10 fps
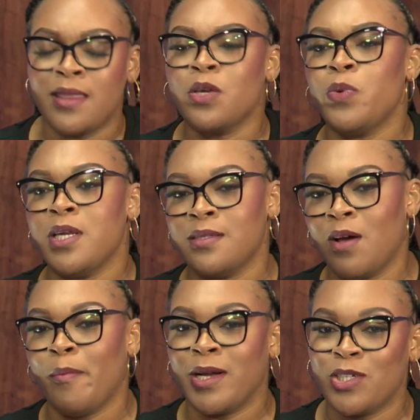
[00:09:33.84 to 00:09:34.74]
I think we need to
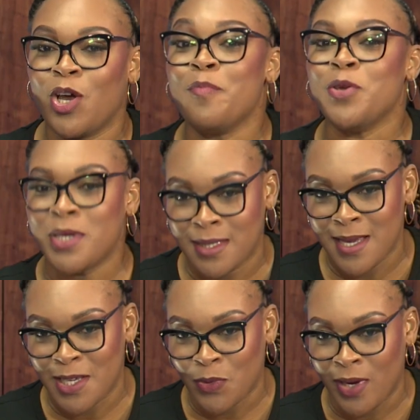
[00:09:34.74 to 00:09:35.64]
come back to
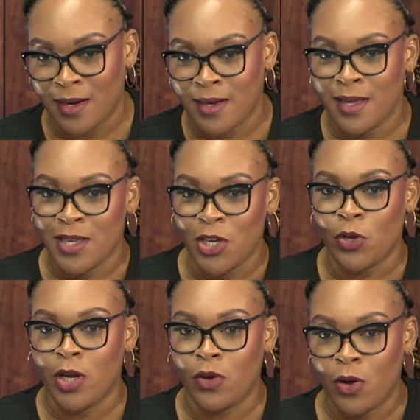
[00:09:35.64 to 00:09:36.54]
community as well. You
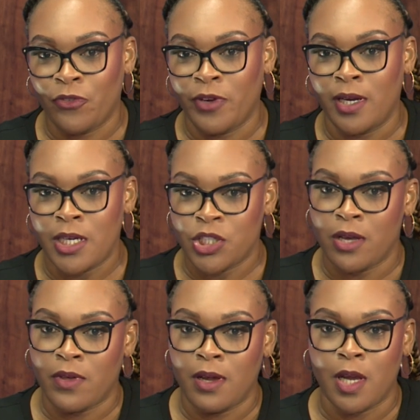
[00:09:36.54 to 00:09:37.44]
know, you look out for each
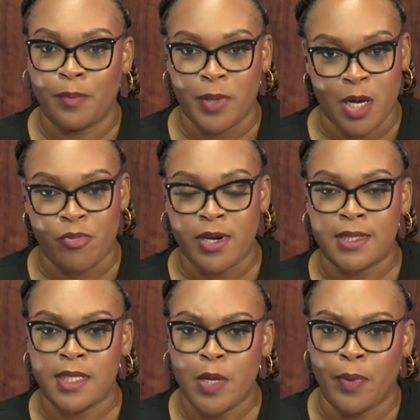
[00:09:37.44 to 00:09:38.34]
other, you be your
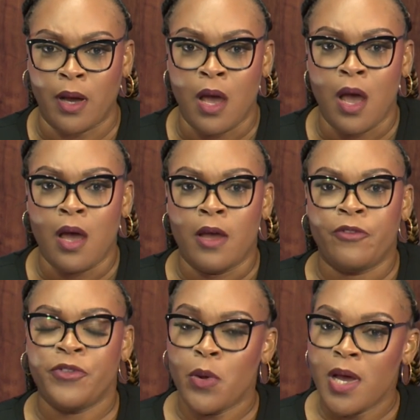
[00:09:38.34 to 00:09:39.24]
brother's keeper.
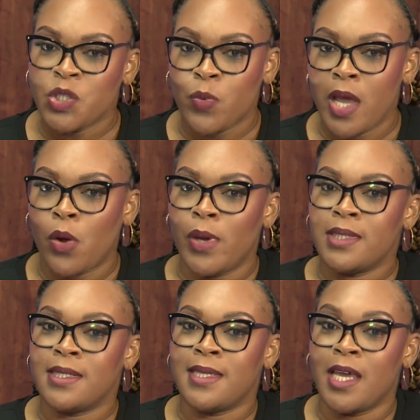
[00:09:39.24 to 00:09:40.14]
Viewers, we are
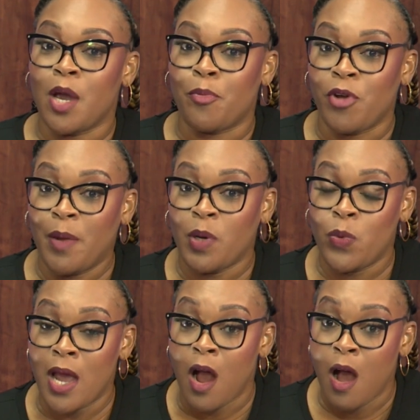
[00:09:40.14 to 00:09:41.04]
going to take a break,
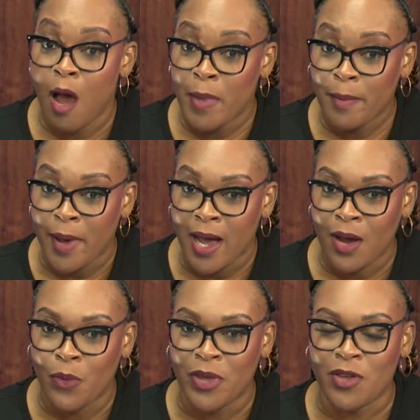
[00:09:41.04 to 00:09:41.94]
but we are coming
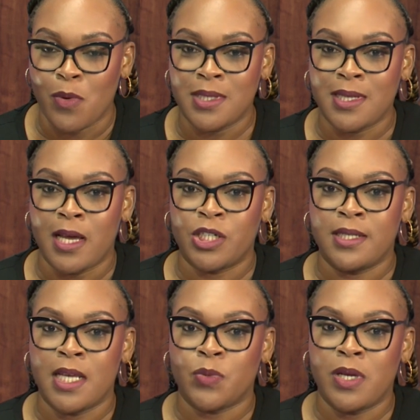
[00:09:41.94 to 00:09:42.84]
back with our
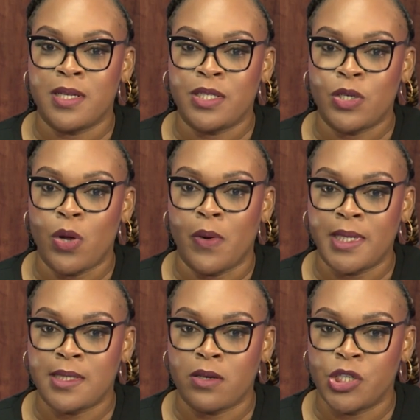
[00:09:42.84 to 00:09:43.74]
sergeant as we continue our
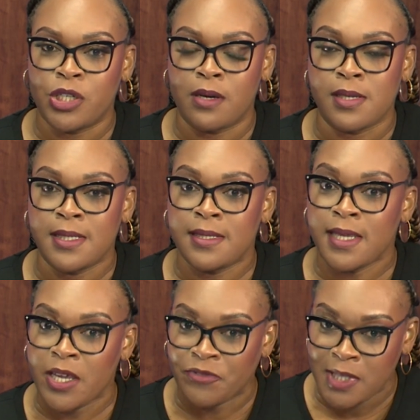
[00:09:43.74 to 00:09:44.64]
discussion on
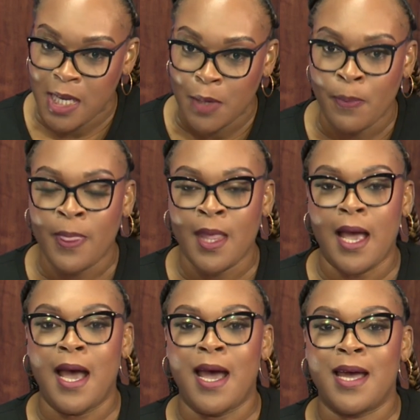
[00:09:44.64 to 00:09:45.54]
safety
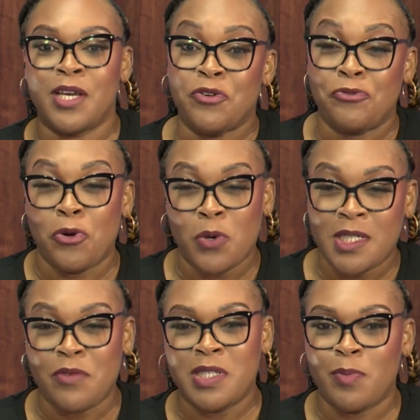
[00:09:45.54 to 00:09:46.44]
and the roles
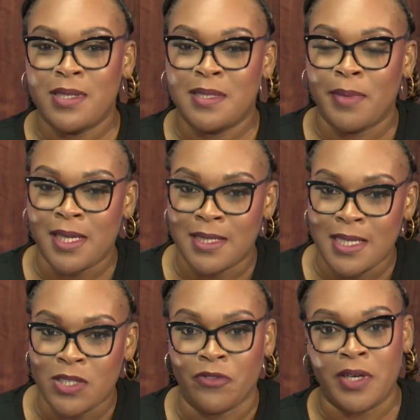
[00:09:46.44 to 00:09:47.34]
and
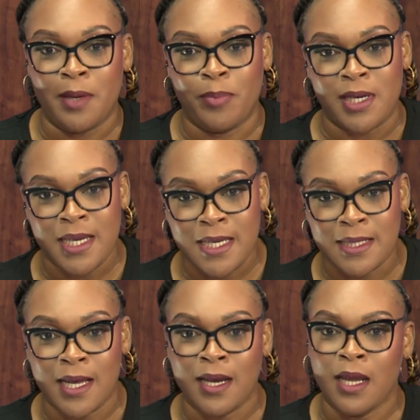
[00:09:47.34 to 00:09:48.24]
responsibilities of the
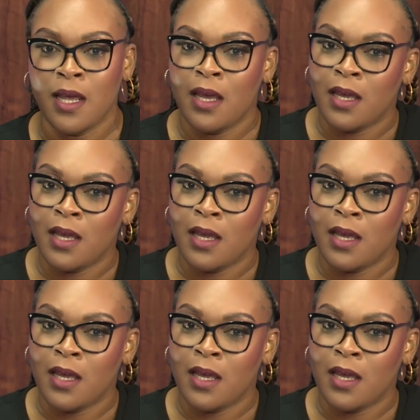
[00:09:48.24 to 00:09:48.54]
police and the